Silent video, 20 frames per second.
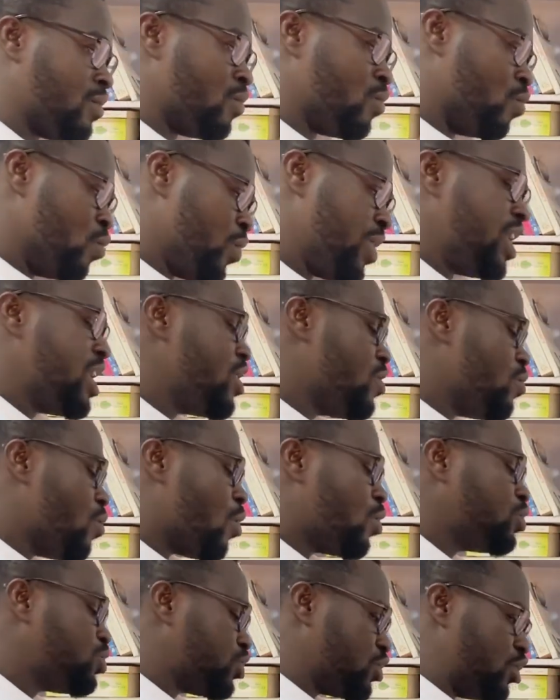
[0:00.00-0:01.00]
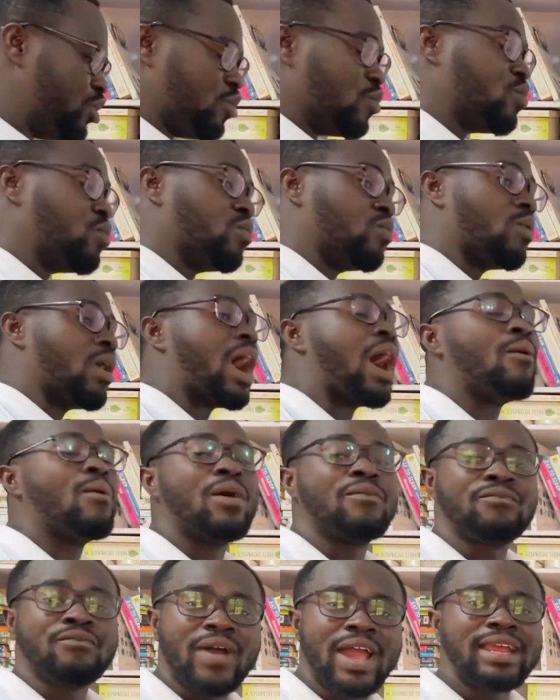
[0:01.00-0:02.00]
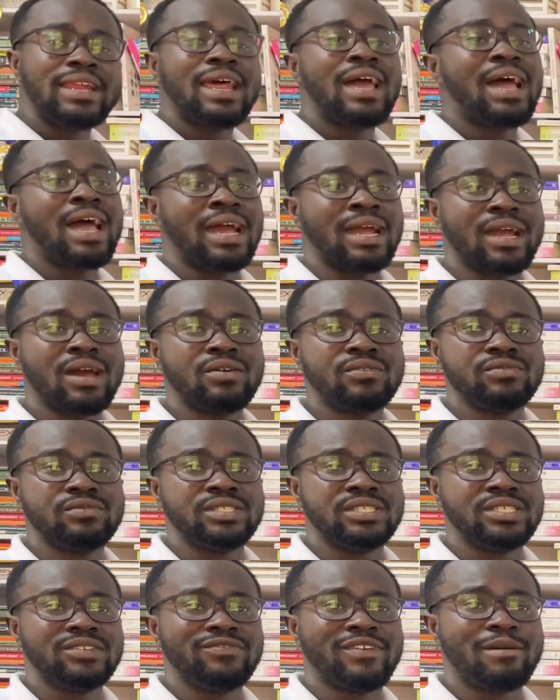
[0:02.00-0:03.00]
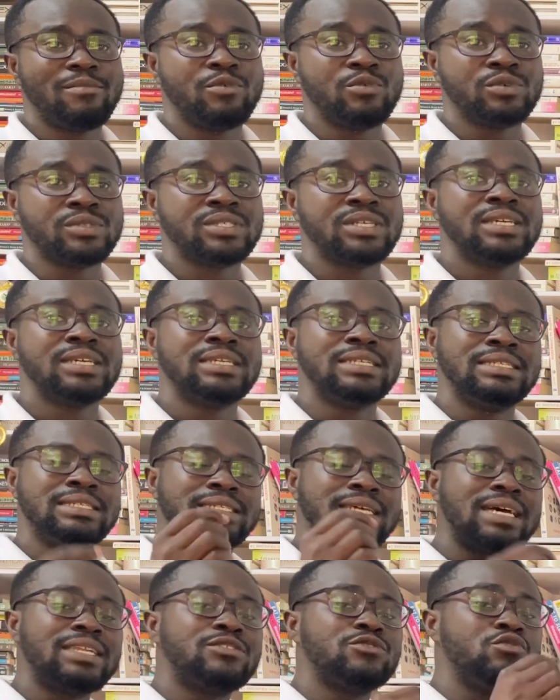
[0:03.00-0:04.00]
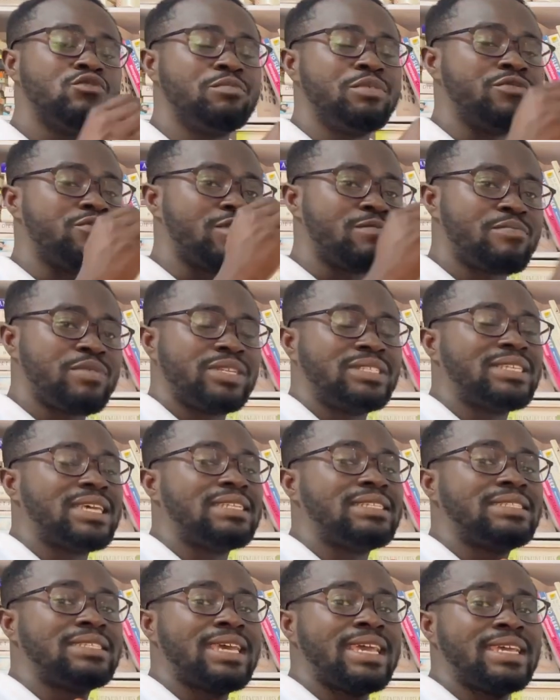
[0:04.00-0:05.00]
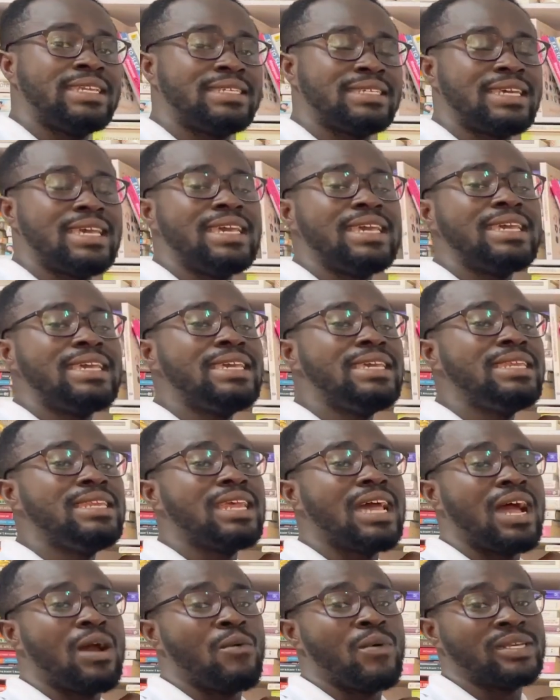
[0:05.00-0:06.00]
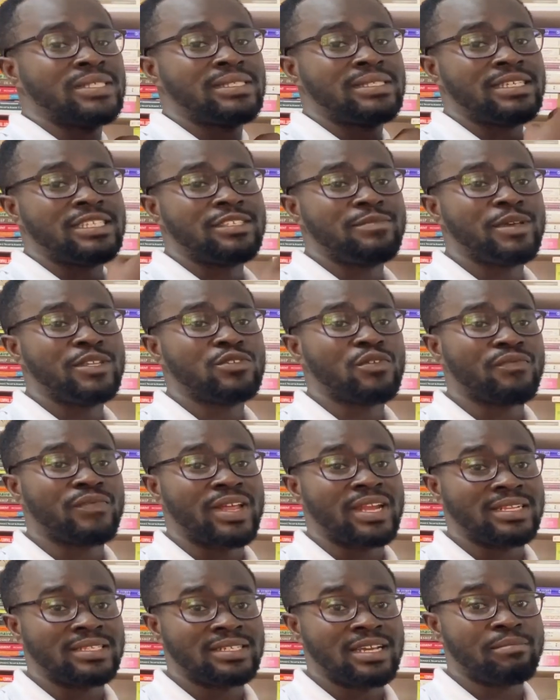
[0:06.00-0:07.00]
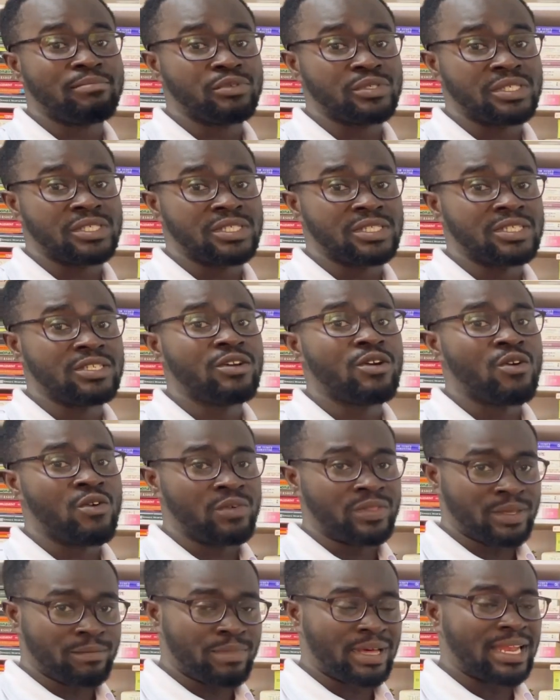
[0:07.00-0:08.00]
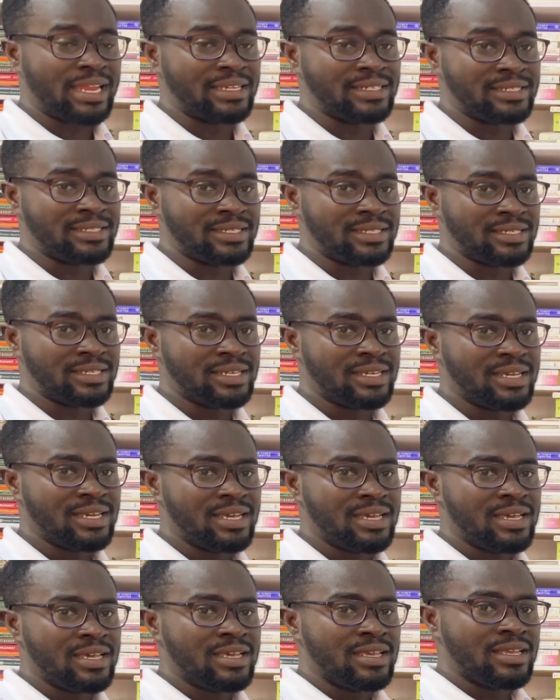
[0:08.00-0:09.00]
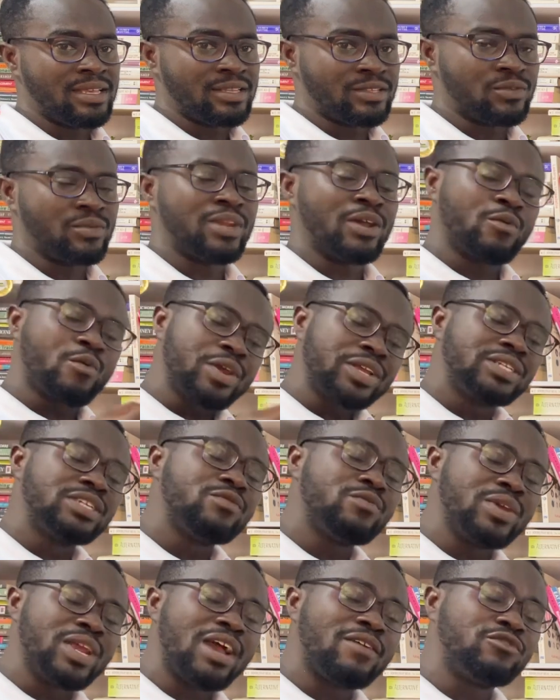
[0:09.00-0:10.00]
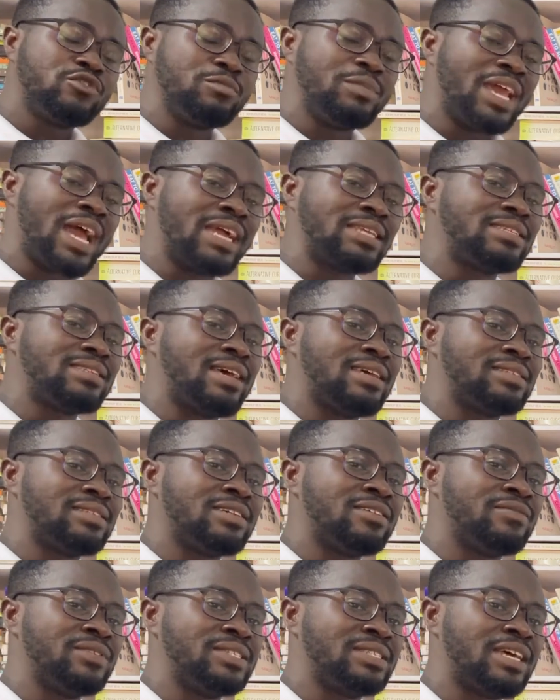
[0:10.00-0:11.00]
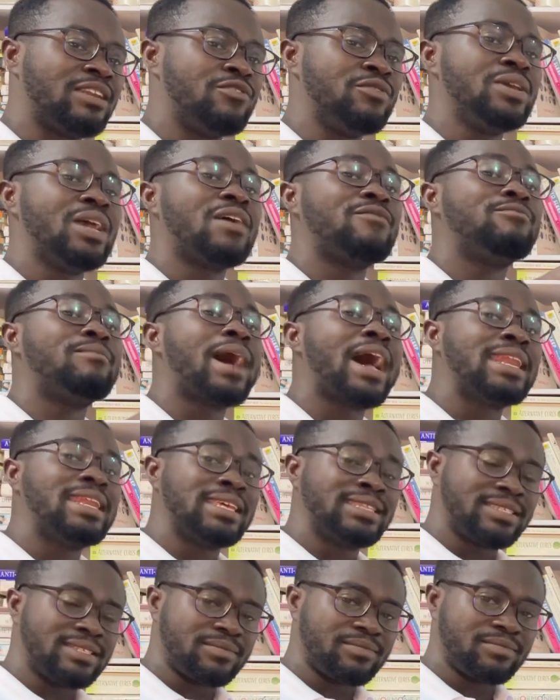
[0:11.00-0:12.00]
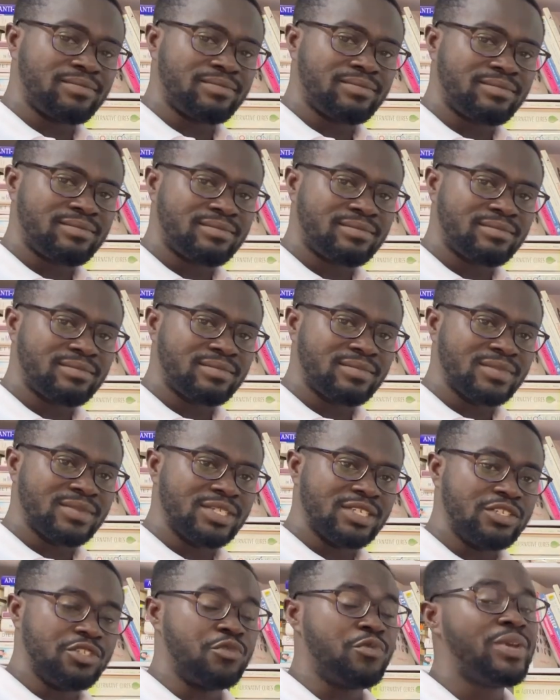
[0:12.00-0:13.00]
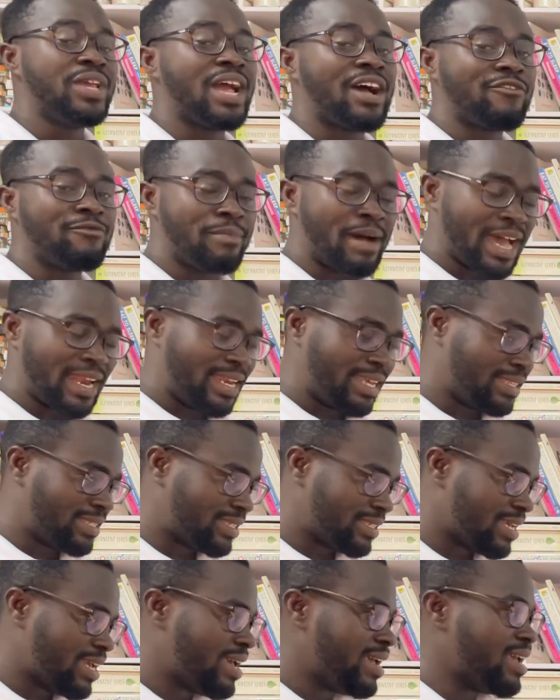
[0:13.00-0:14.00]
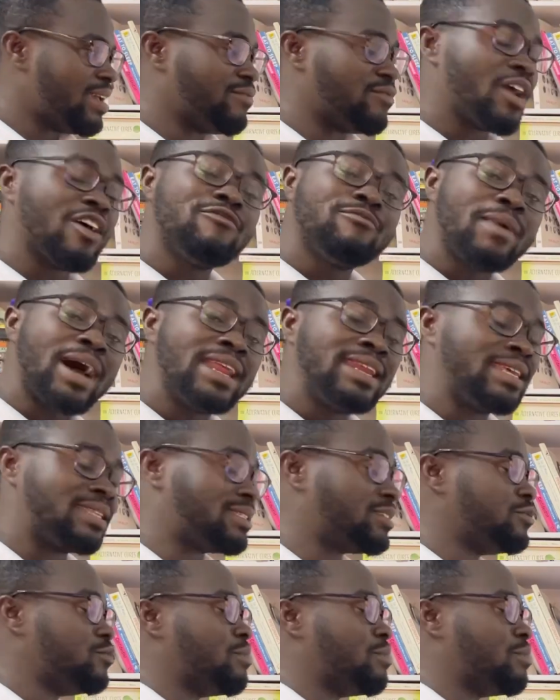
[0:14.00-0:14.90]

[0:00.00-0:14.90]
we want to know our final account receivables that will be represented in our statement of financial position or the balance sheet. So the question we have to be asking ourselves is that, do we have bad debt? Do we have bad debt? If you have bad debt, you